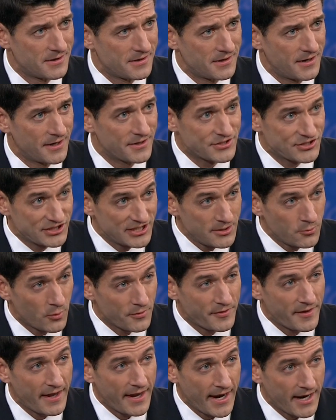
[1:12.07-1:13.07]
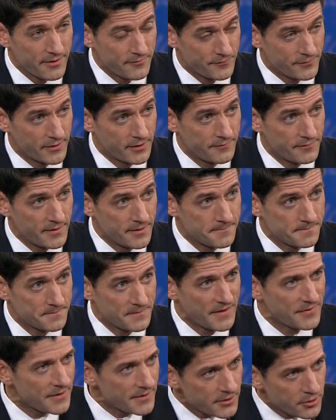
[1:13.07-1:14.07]
And to see what they had in front of them,
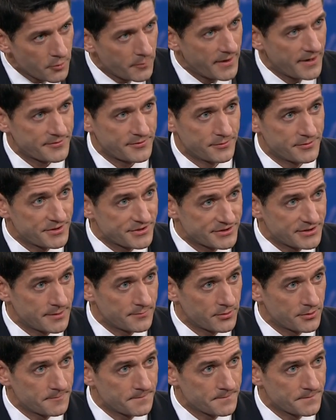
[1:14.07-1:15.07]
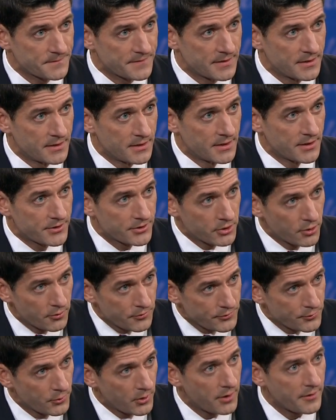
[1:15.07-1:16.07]
and then to go back there in December, to go
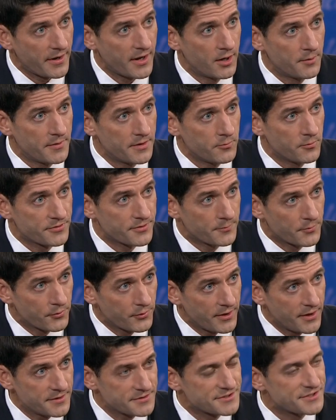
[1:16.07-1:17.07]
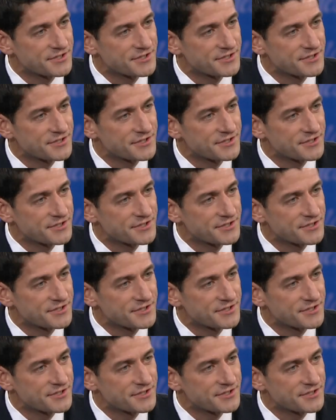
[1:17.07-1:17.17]
throughout Helmand with the Marines, to